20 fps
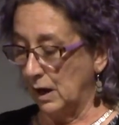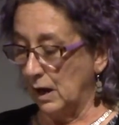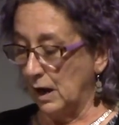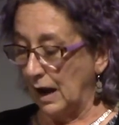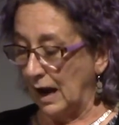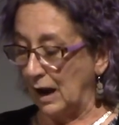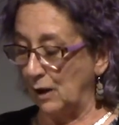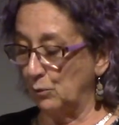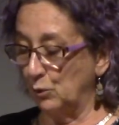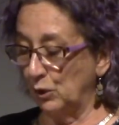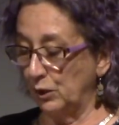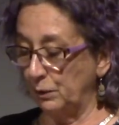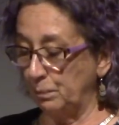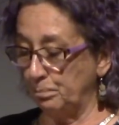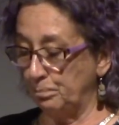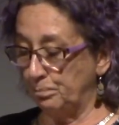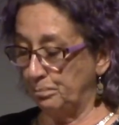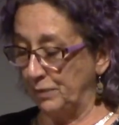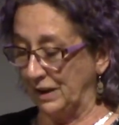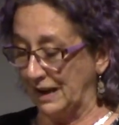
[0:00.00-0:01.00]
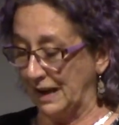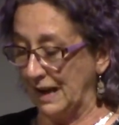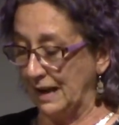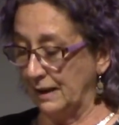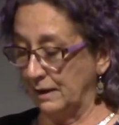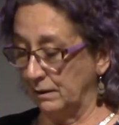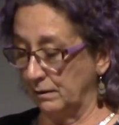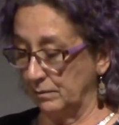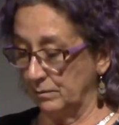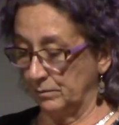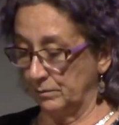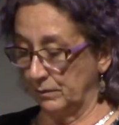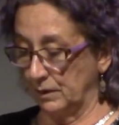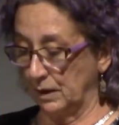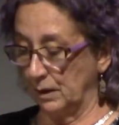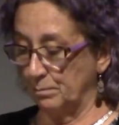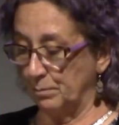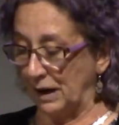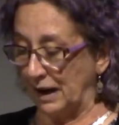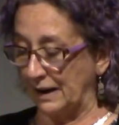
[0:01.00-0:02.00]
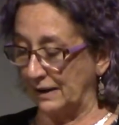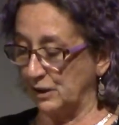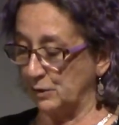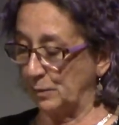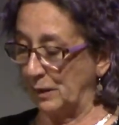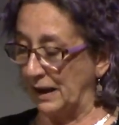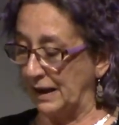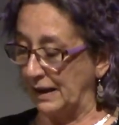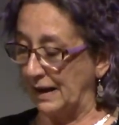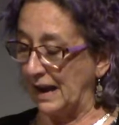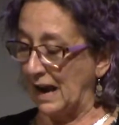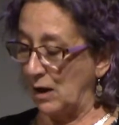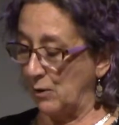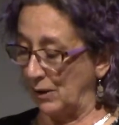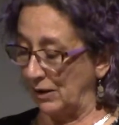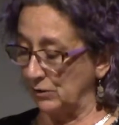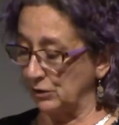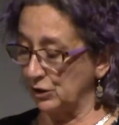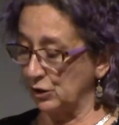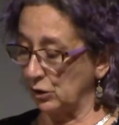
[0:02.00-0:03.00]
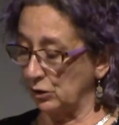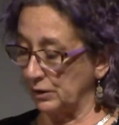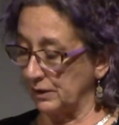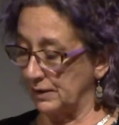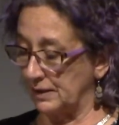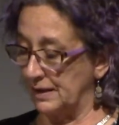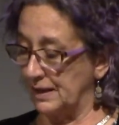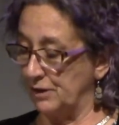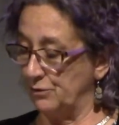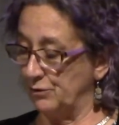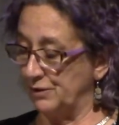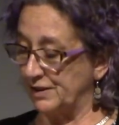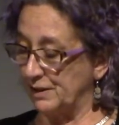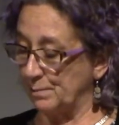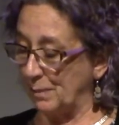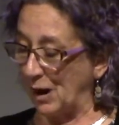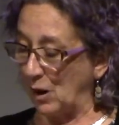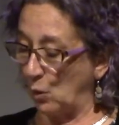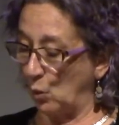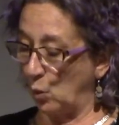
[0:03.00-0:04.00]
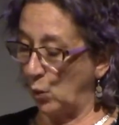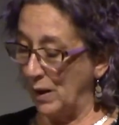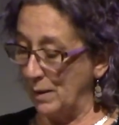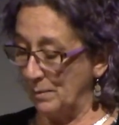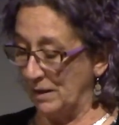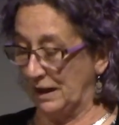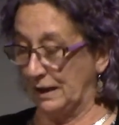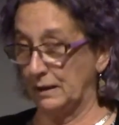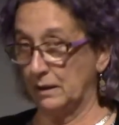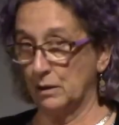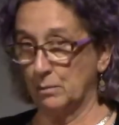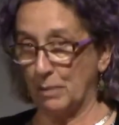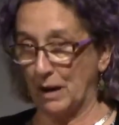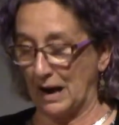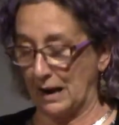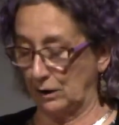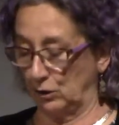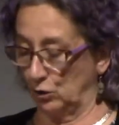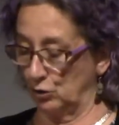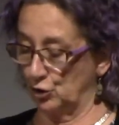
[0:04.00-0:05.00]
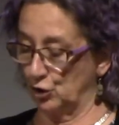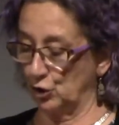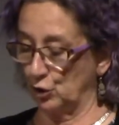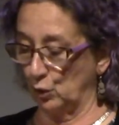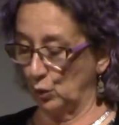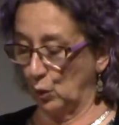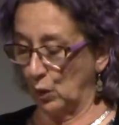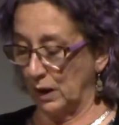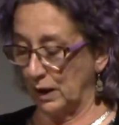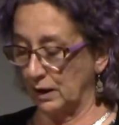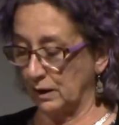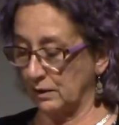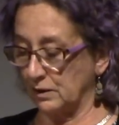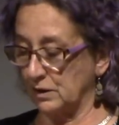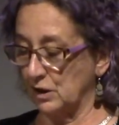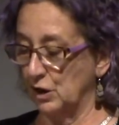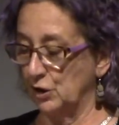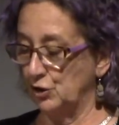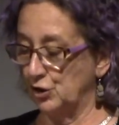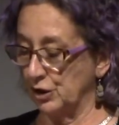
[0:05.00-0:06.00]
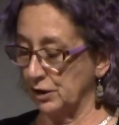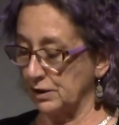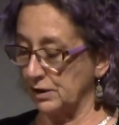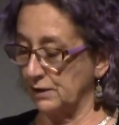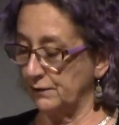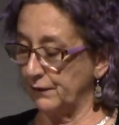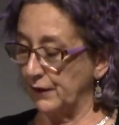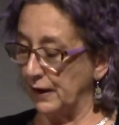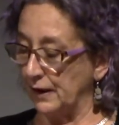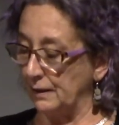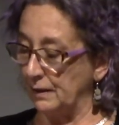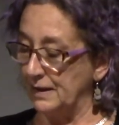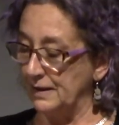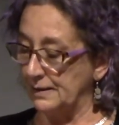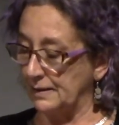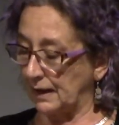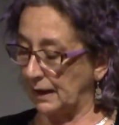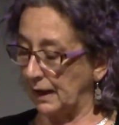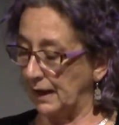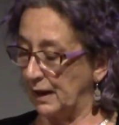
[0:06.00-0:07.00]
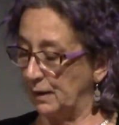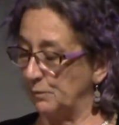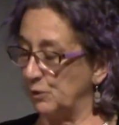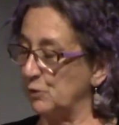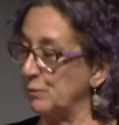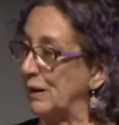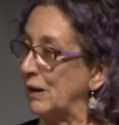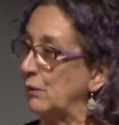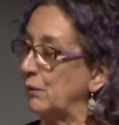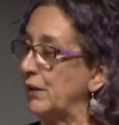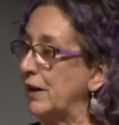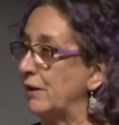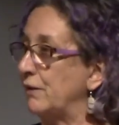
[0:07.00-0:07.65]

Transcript: I will begin by explaining how Aristotle's theories about women in the biological works justify his claims about their